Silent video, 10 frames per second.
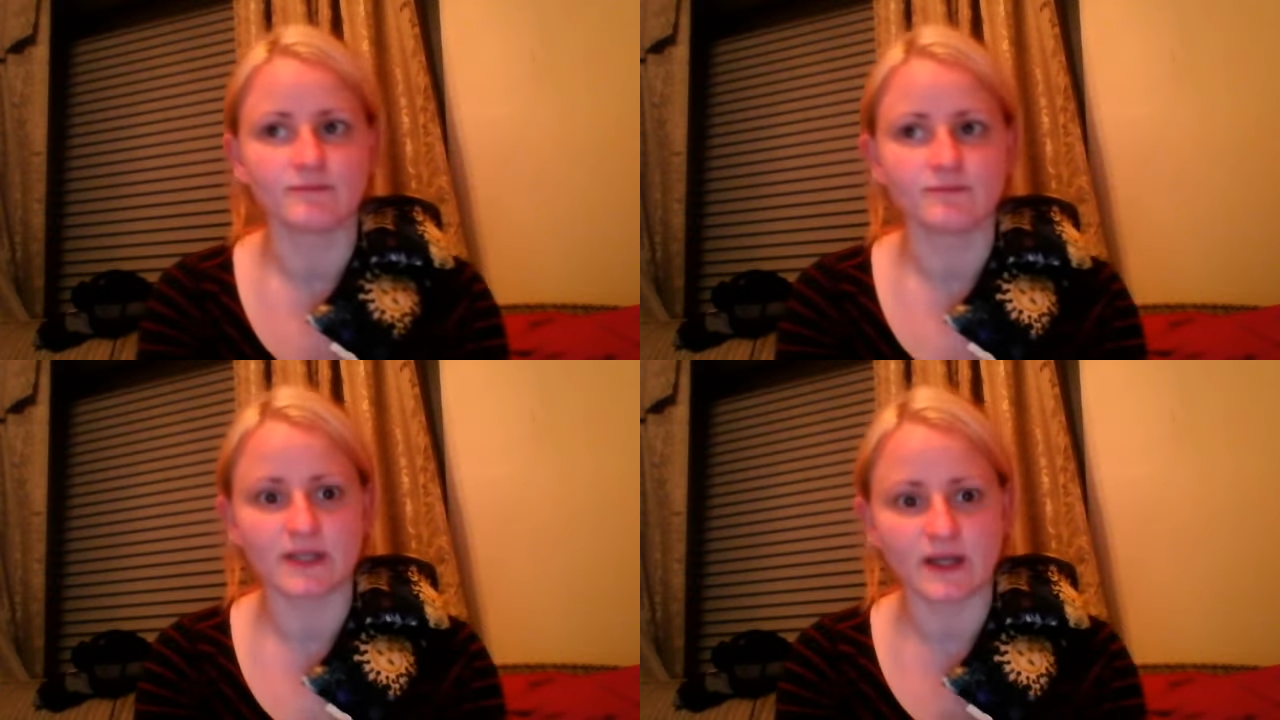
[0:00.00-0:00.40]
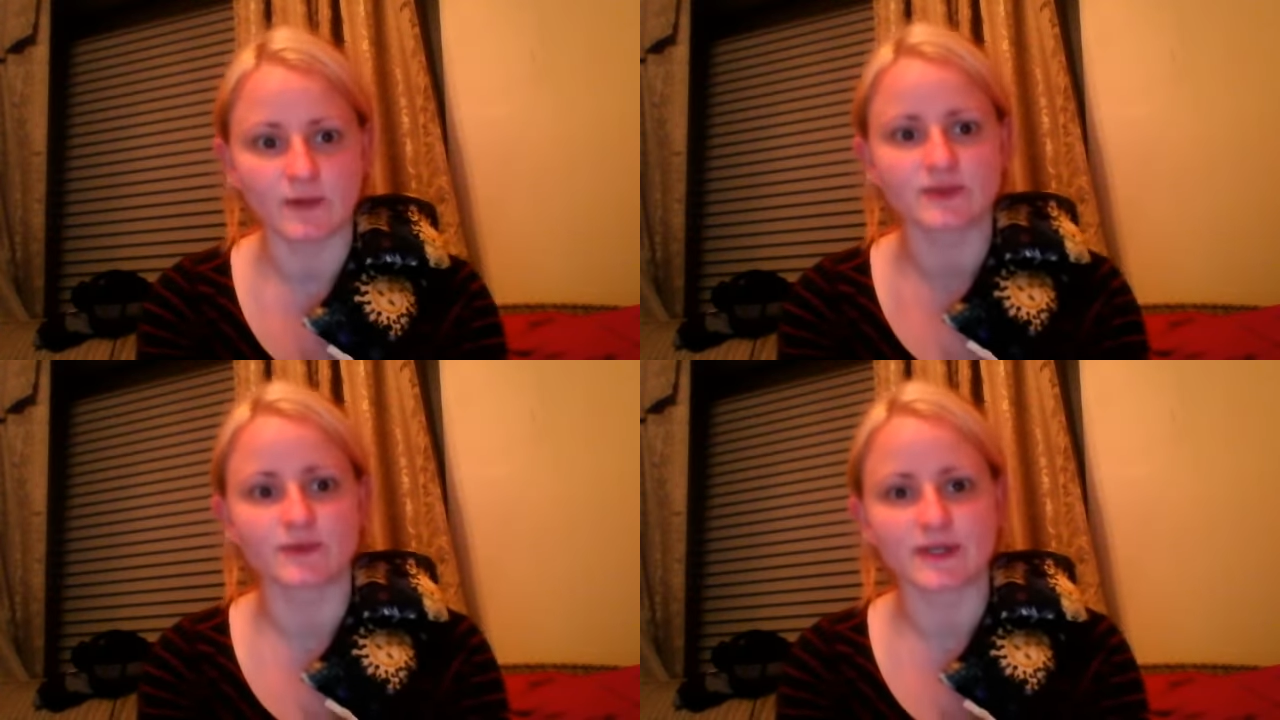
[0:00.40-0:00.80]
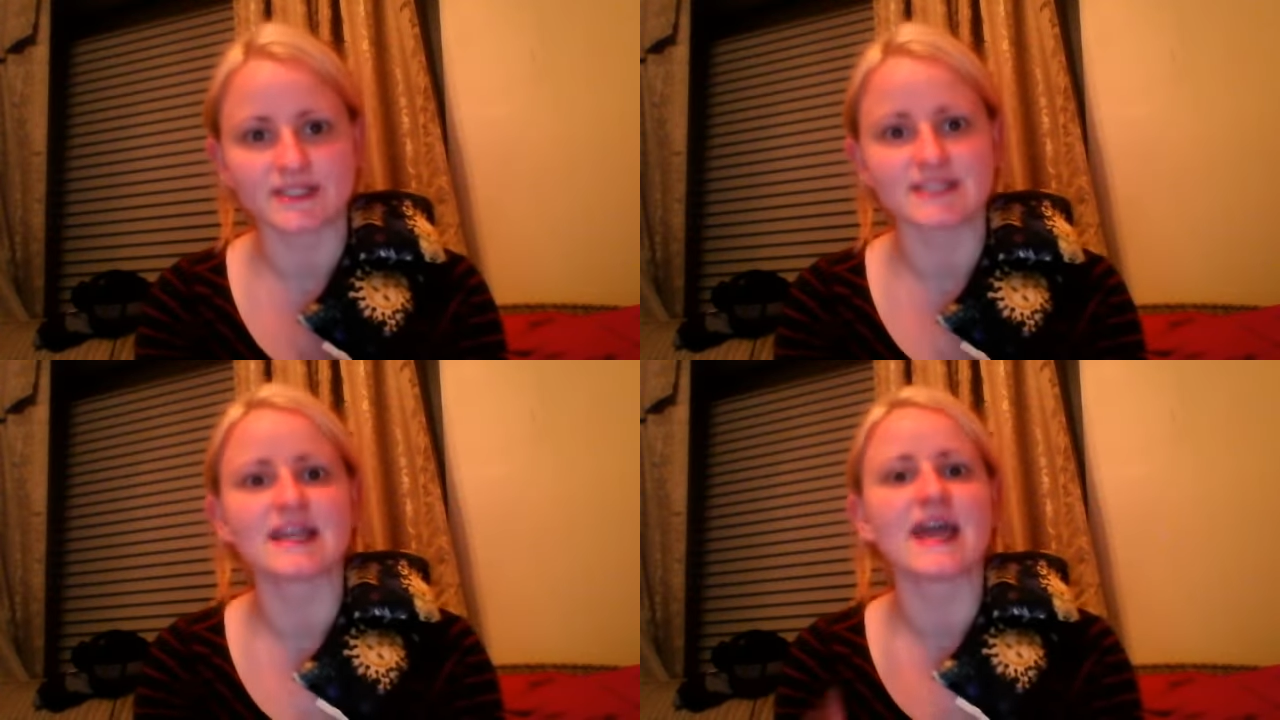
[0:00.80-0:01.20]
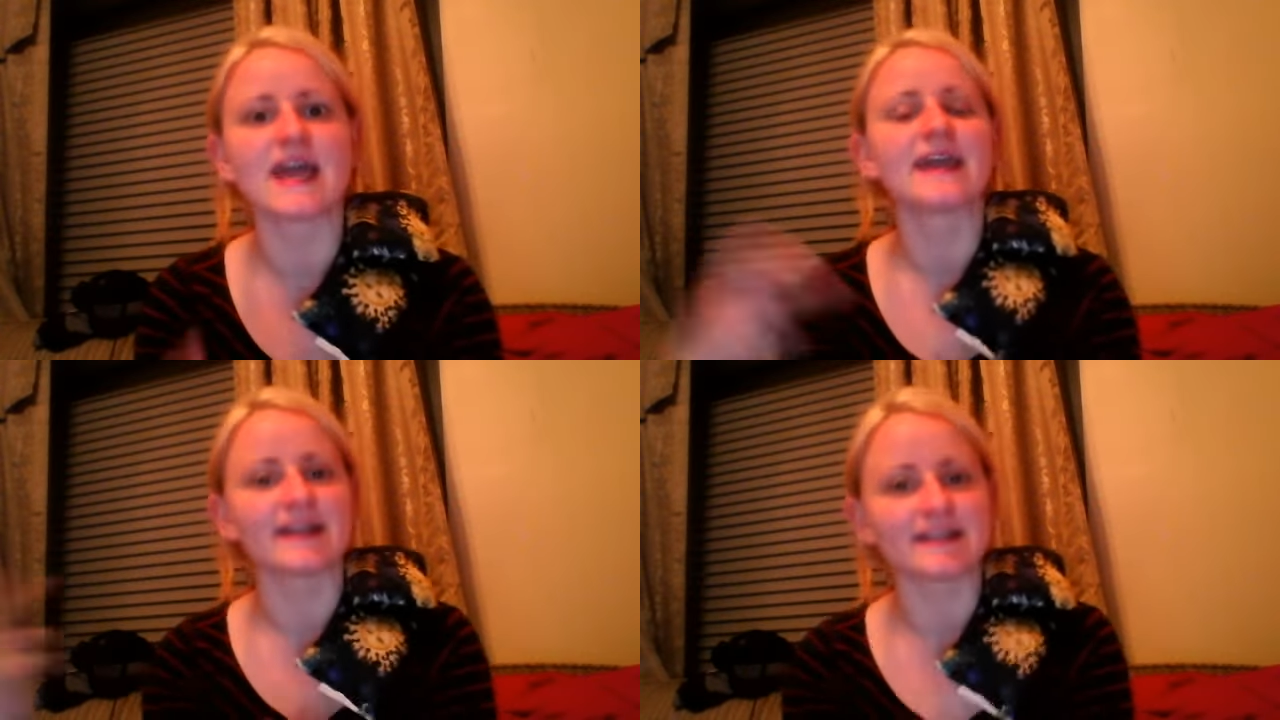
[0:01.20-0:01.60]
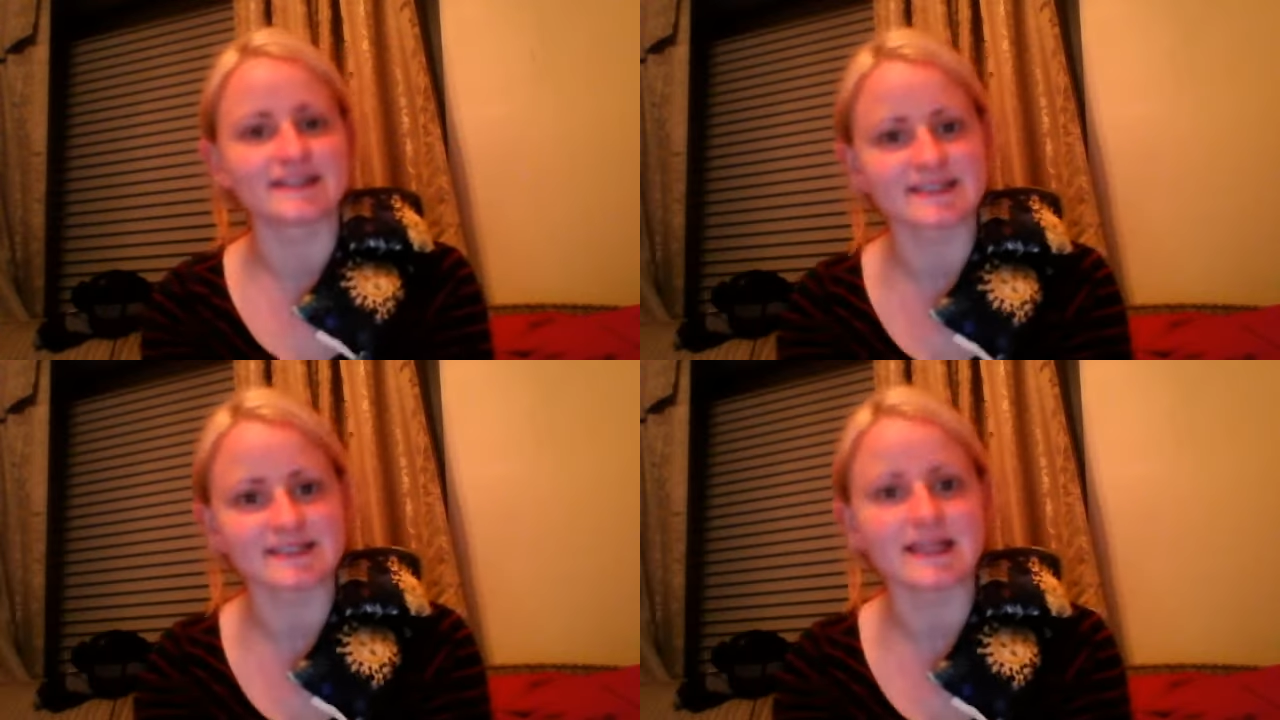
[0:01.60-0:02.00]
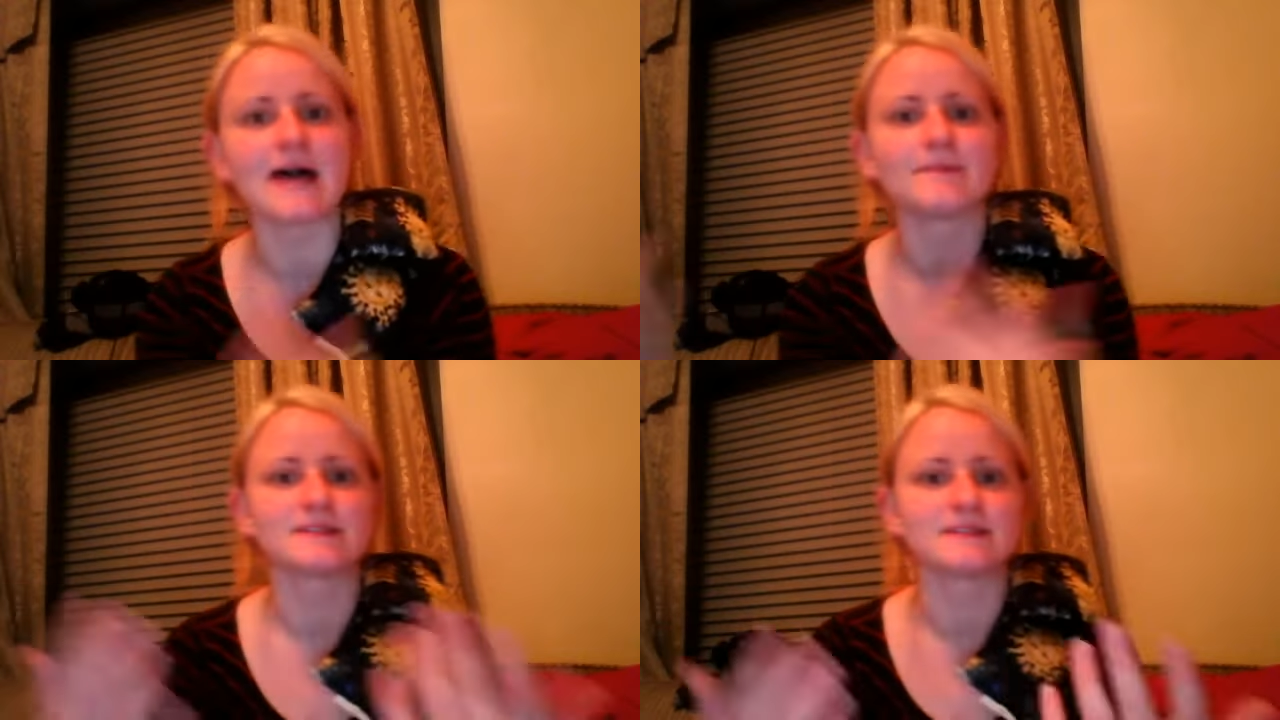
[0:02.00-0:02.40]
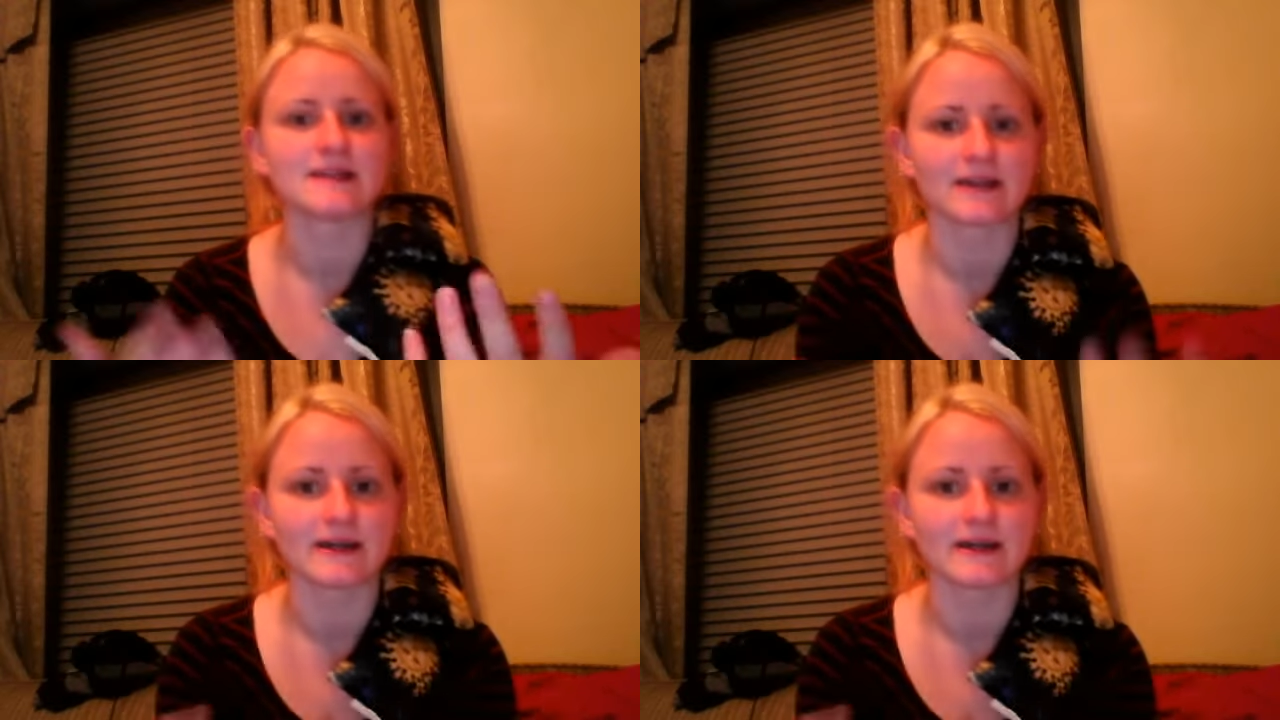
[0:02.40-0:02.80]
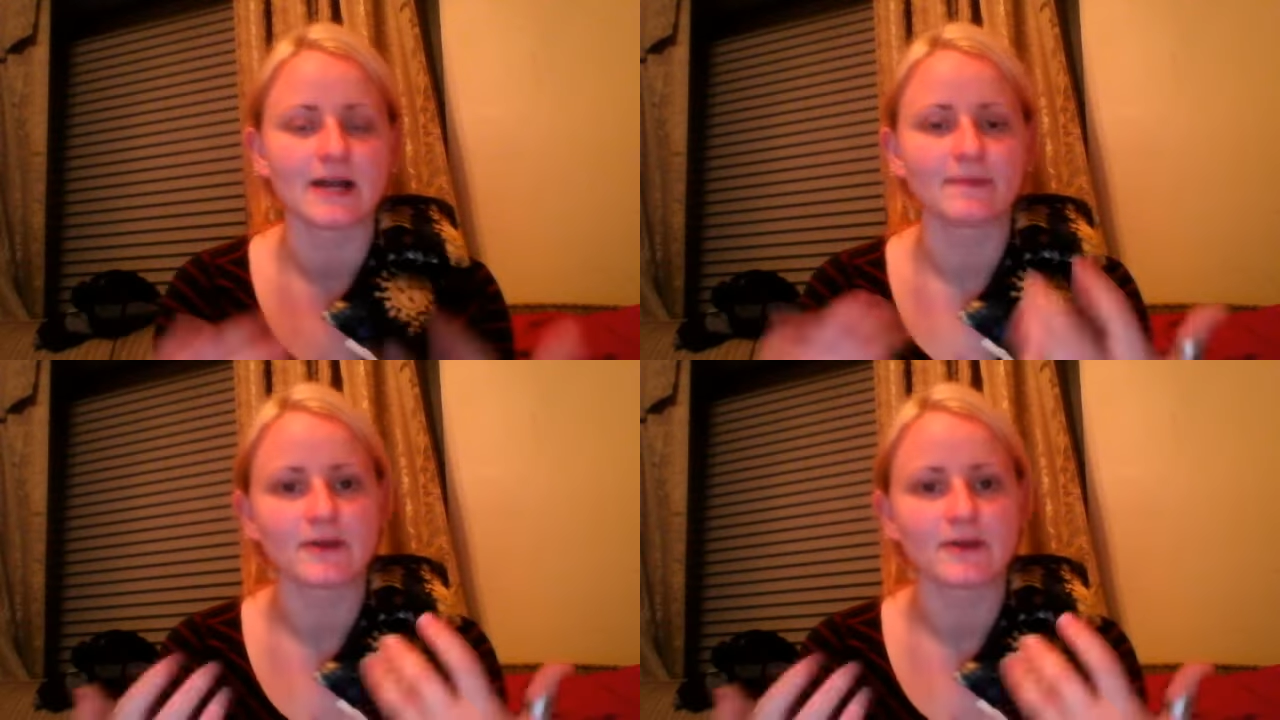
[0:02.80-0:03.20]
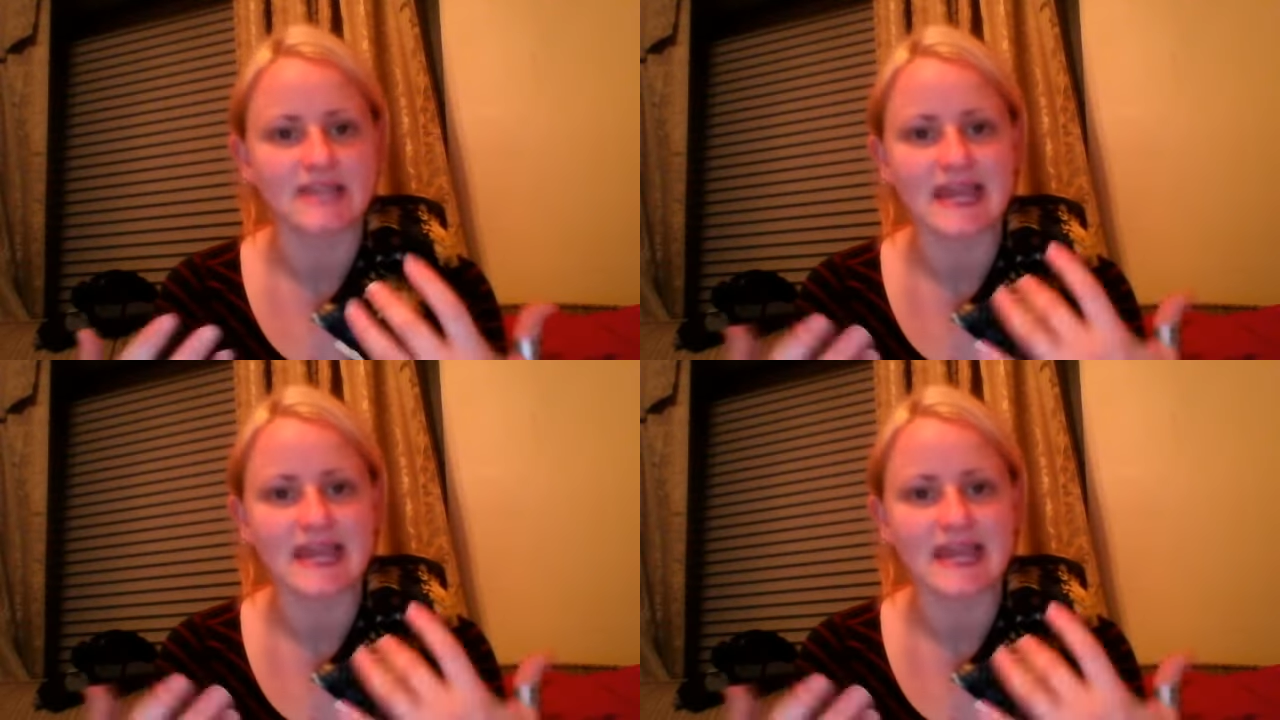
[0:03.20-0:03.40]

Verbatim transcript: then I went the rest of the day and I slept and I got up and I was